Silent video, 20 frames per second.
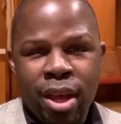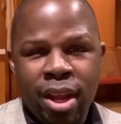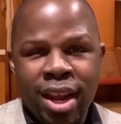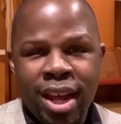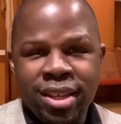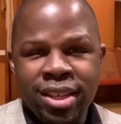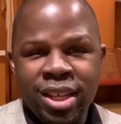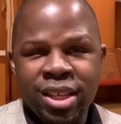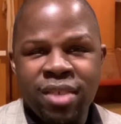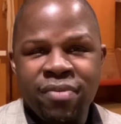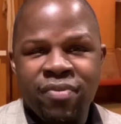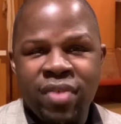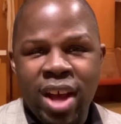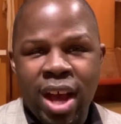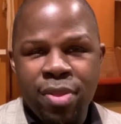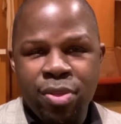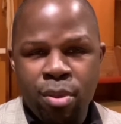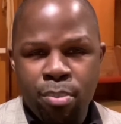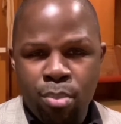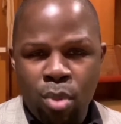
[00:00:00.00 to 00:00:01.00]

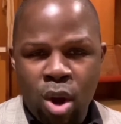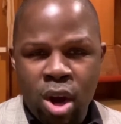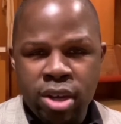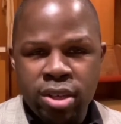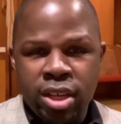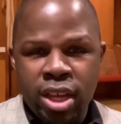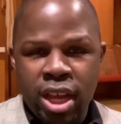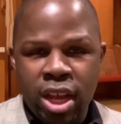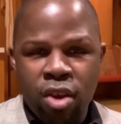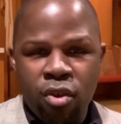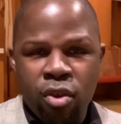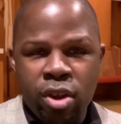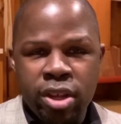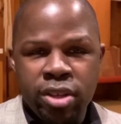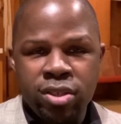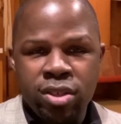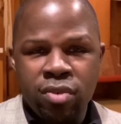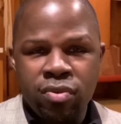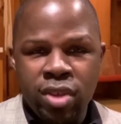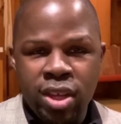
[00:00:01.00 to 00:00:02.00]
identify the marked
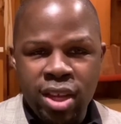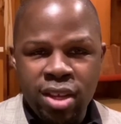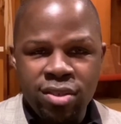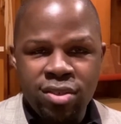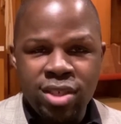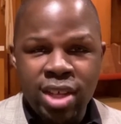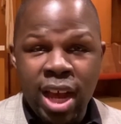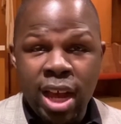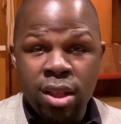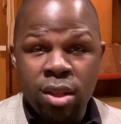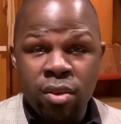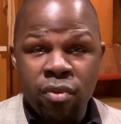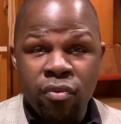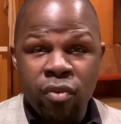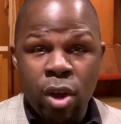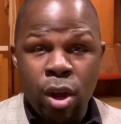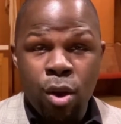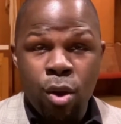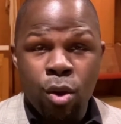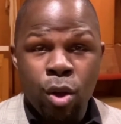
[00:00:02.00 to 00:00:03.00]
areas of the inside of the
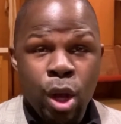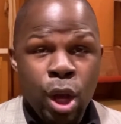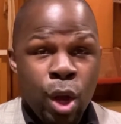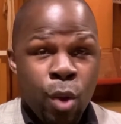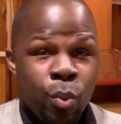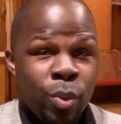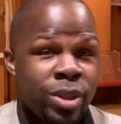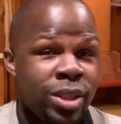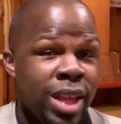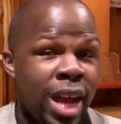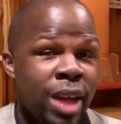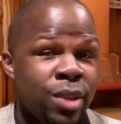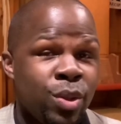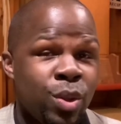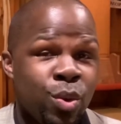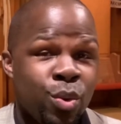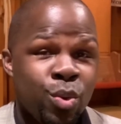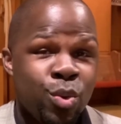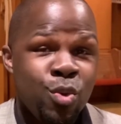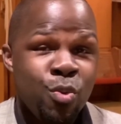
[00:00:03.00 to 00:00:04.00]
frog without
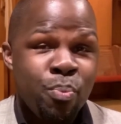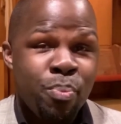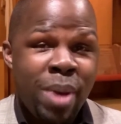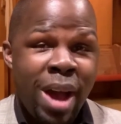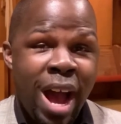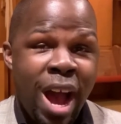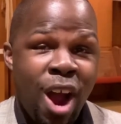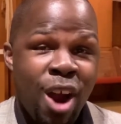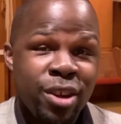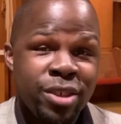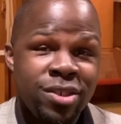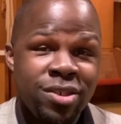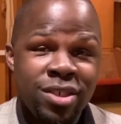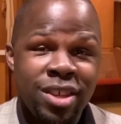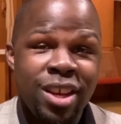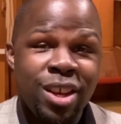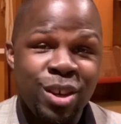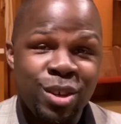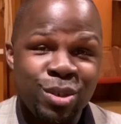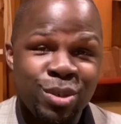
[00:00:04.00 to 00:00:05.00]
the group by
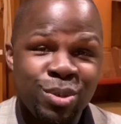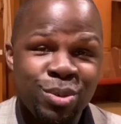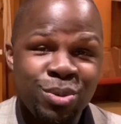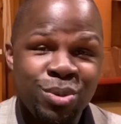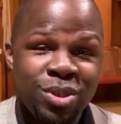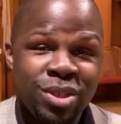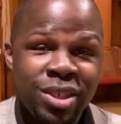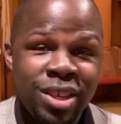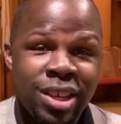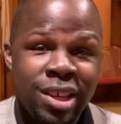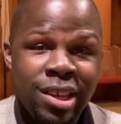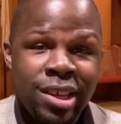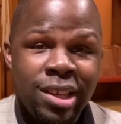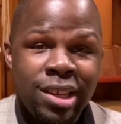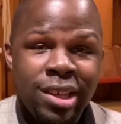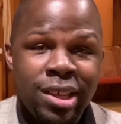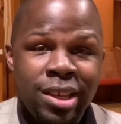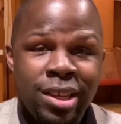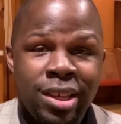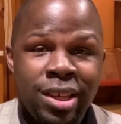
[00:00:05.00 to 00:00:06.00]
ourselves.
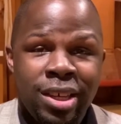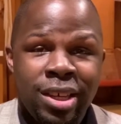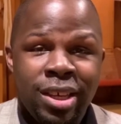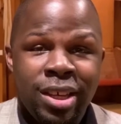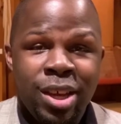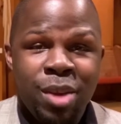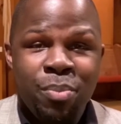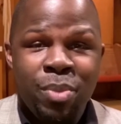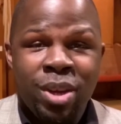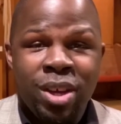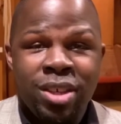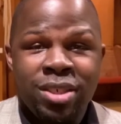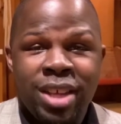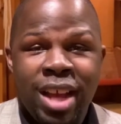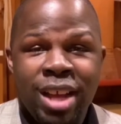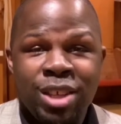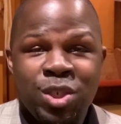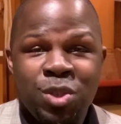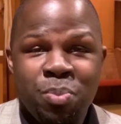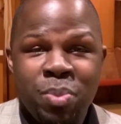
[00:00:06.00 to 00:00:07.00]
And because
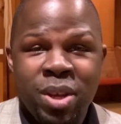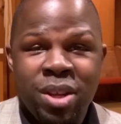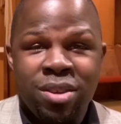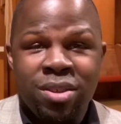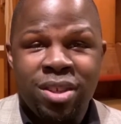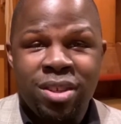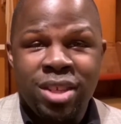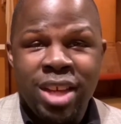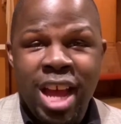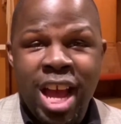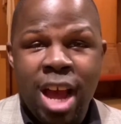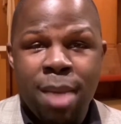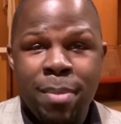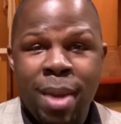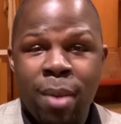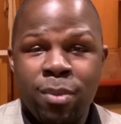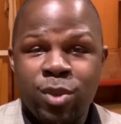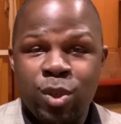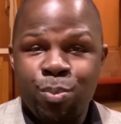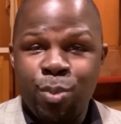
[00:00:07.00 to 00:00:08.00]
I spent the time
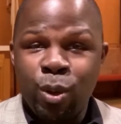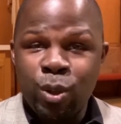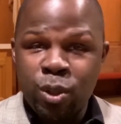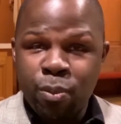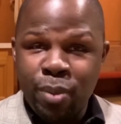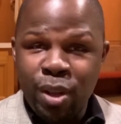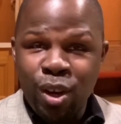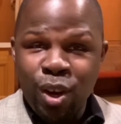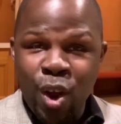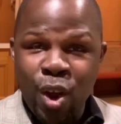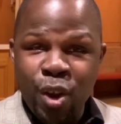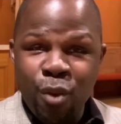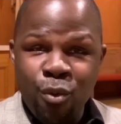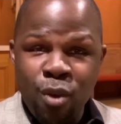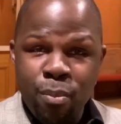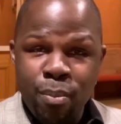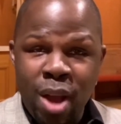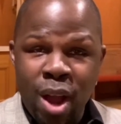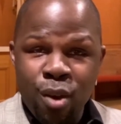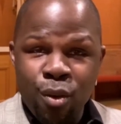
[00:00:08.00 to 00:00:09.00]
I was supposed to be learning
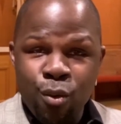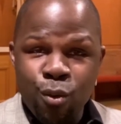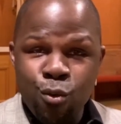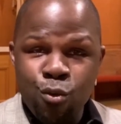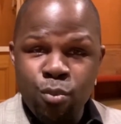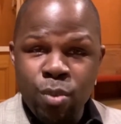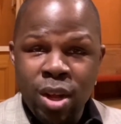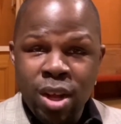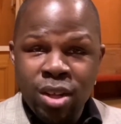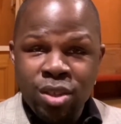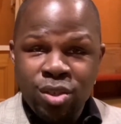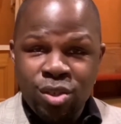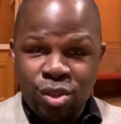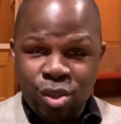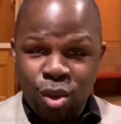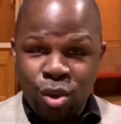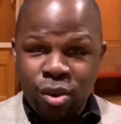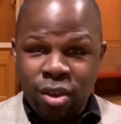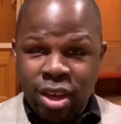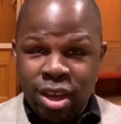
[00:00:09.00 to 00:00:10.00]
with my group
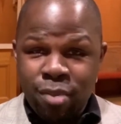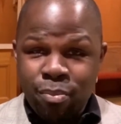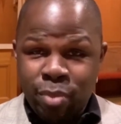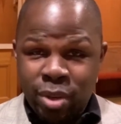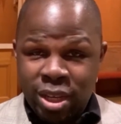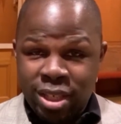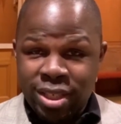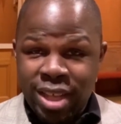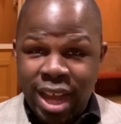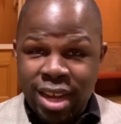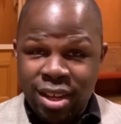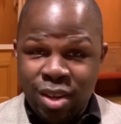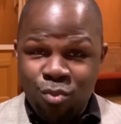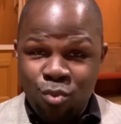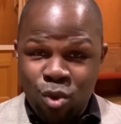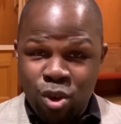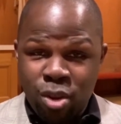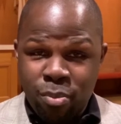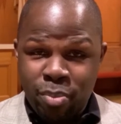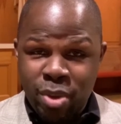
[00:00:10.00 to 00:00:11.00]
sulking because I didn't
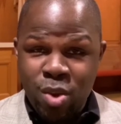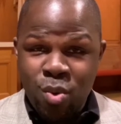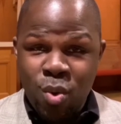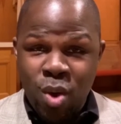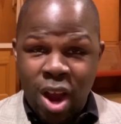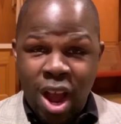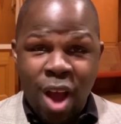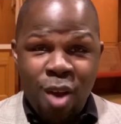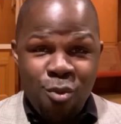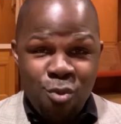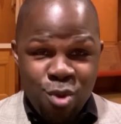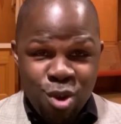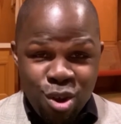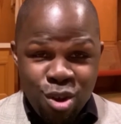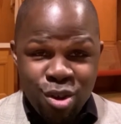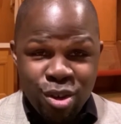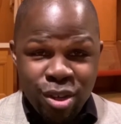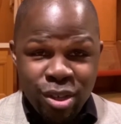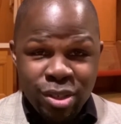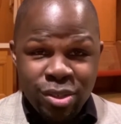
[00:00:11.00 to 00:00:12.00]
want to be where I
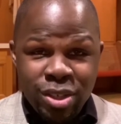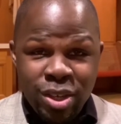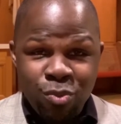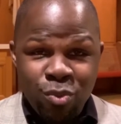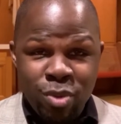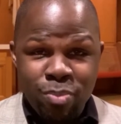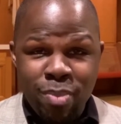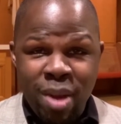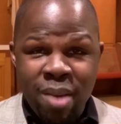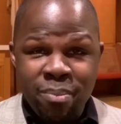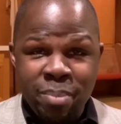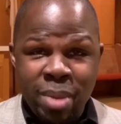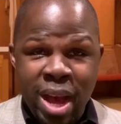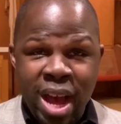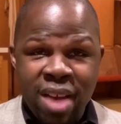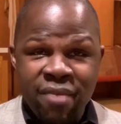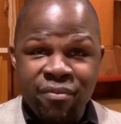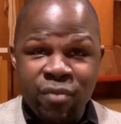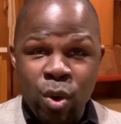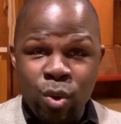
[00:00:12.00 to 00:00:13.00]
was, and with my
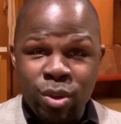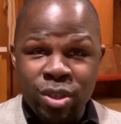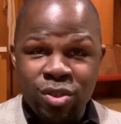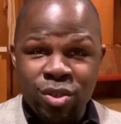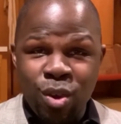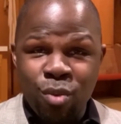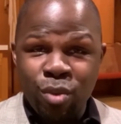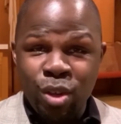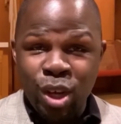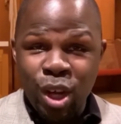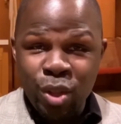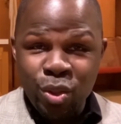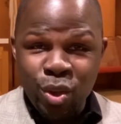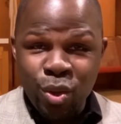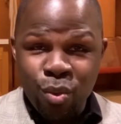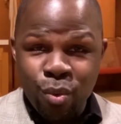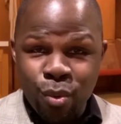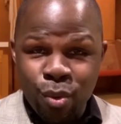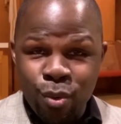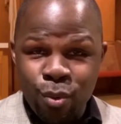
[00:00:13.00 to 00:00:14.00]
mind focused on the other
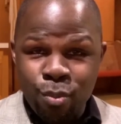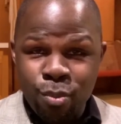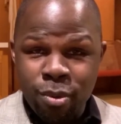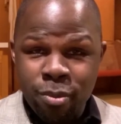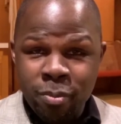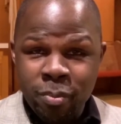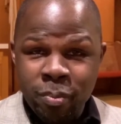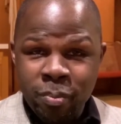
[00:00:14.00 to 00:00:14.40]
group,